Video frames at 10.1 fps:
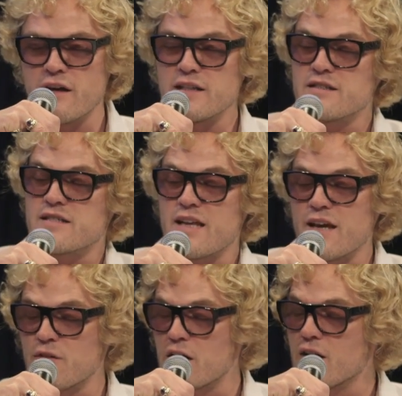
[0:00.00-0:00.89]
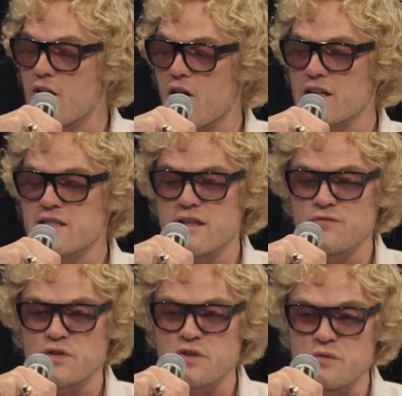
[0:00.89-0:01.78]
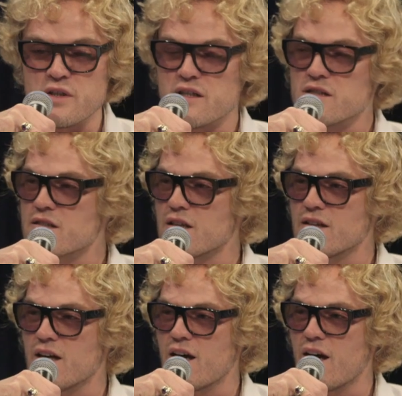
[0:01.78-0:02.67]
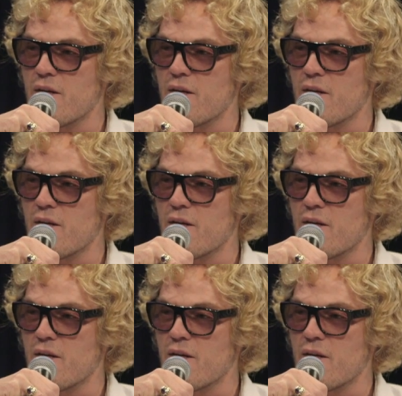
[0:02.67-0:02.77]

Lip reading: I didn't stay very long. I stayed for 2 years, and